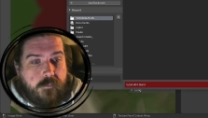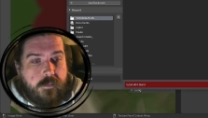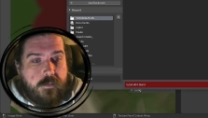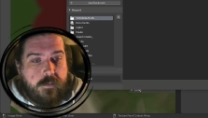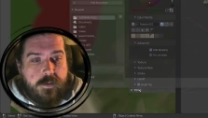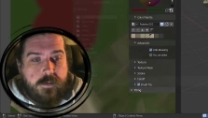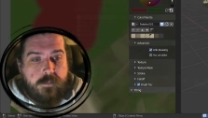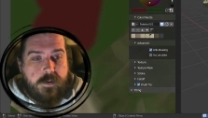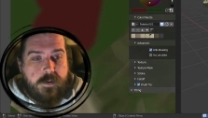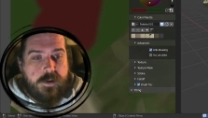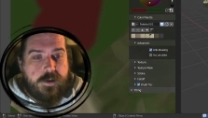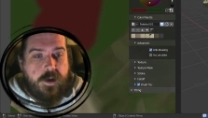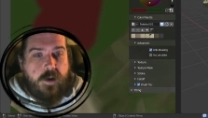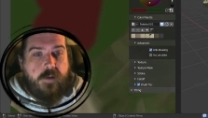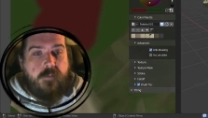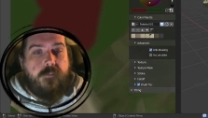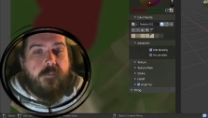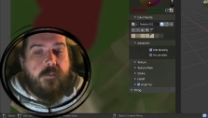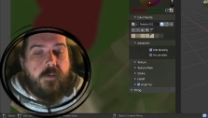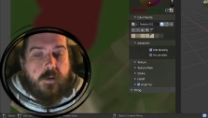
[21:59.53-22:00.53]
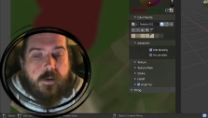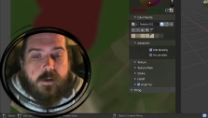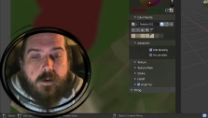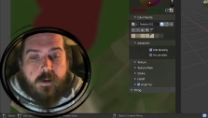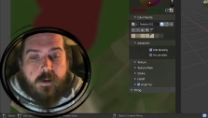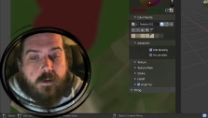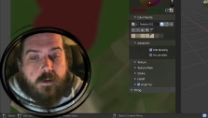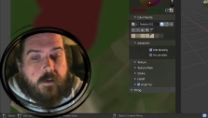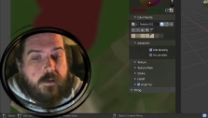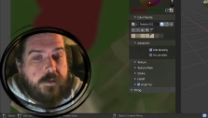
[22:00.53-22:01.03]
So I'm going to save
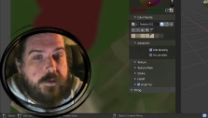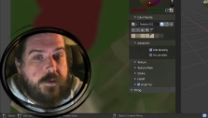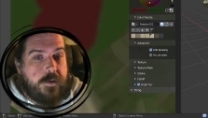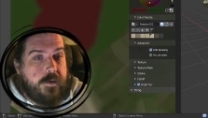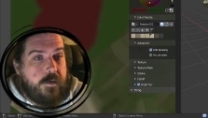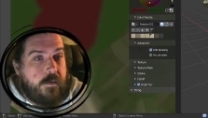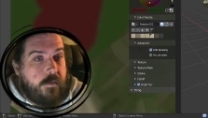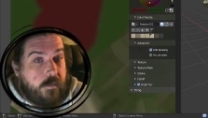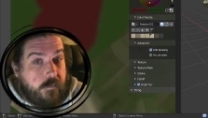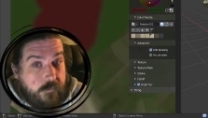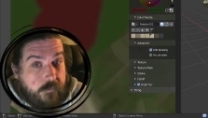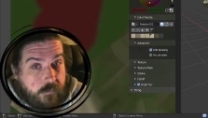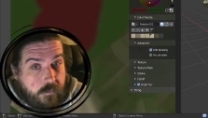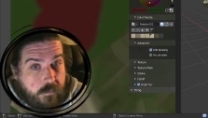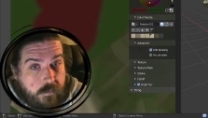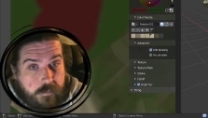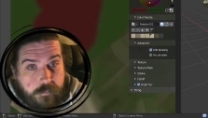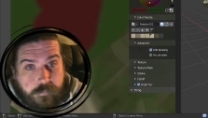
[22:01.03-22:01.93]
on tutorial 4.